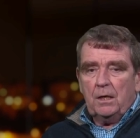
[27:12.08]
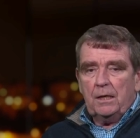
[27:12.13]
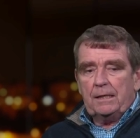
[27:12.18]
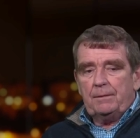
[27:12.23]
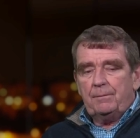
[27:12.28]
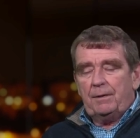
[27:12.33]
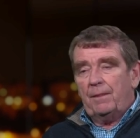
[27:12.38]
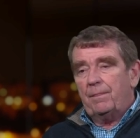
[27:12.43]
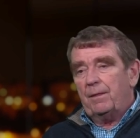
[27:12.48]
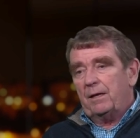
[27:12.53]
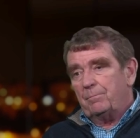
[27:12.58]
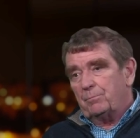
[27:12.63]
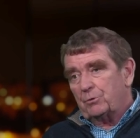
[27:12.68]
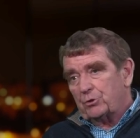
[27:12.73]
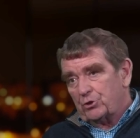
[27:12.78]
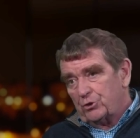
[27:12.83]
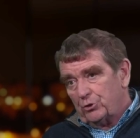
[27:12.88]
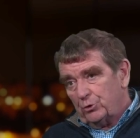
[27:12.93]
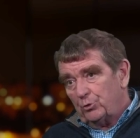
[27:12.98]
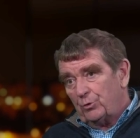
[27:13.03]
Um, and they
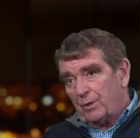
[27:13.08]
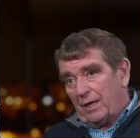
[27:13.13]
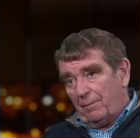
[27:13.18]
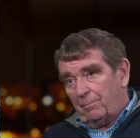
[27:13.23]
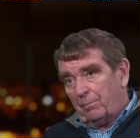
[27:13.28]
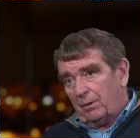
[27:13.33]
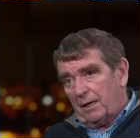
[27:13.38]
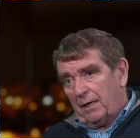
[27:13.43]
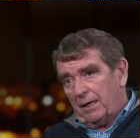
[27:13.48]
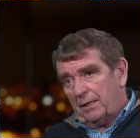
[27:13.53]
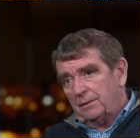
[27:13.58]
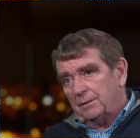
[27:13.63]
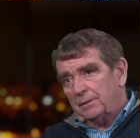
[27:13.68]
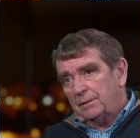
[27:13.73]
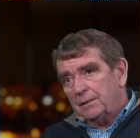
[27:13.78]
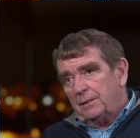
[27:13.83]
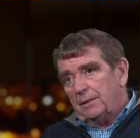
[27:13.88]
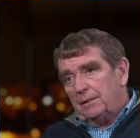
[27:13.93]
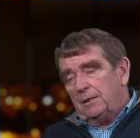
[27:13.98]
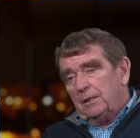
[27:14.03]
pursued that plan.
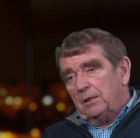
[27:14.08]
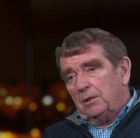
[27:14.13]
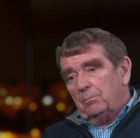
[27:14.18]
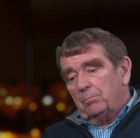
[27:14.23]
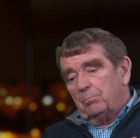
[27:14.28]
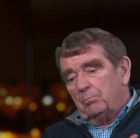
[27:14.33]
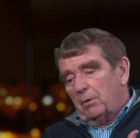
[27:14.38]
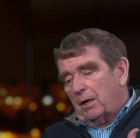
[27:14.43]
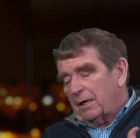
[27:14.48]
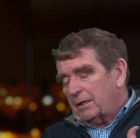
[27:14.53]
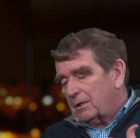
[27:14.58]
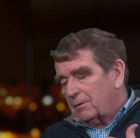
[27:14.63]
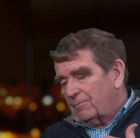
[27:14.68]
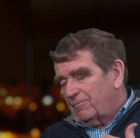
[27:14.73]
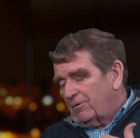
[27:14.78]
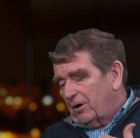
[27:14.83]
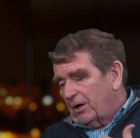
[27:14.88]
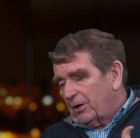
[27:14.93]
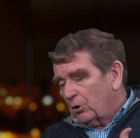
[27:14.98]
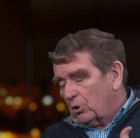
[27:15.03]
My
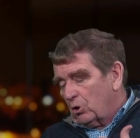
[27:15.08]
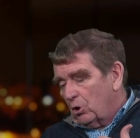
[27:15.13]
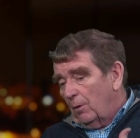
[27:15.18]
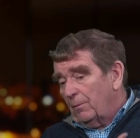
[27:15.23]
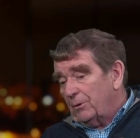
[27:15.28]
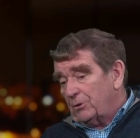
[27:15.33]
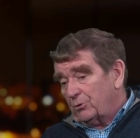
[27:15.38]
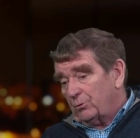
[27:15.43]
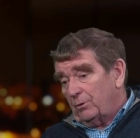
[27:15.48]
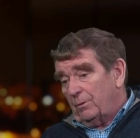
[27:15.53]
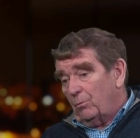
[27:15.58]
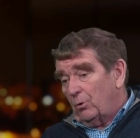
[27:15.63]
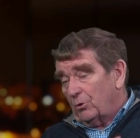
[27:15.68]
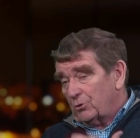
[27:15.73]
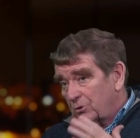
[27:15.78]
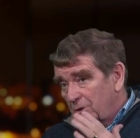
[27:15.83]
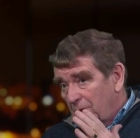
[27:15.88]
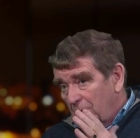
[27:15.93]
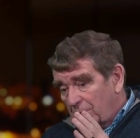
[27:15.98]
final comment to him was,